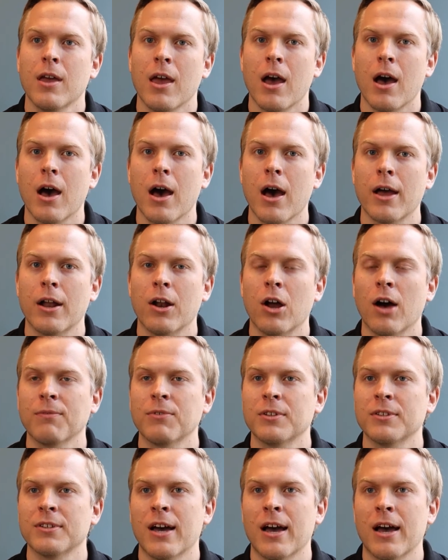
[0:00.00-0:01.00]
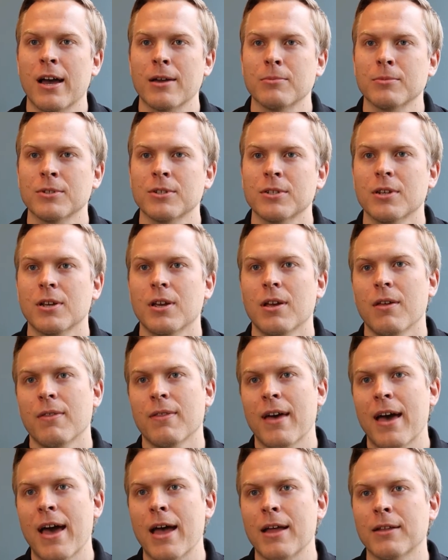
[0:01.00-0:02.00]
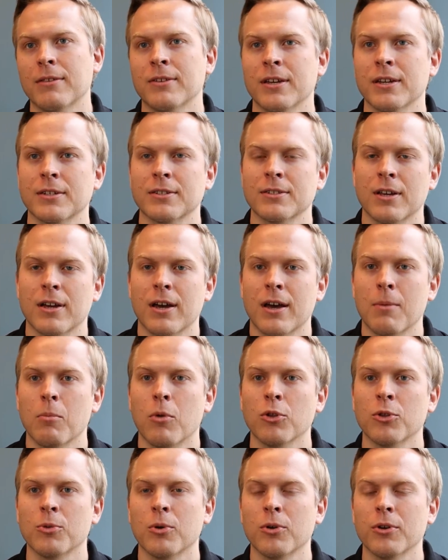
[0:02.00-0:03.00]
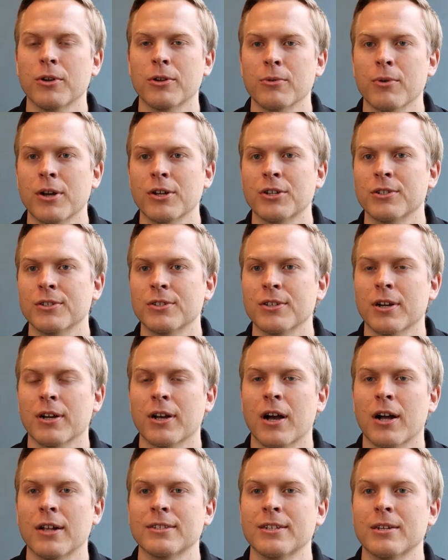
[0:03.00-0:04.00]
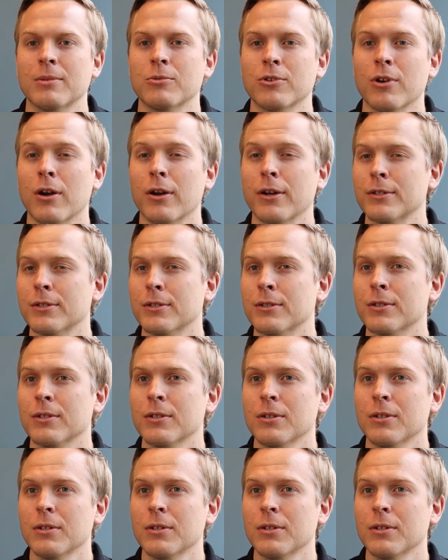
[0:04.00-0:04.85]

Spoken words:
And oftentimes that takes multiple iterations on concept drawings.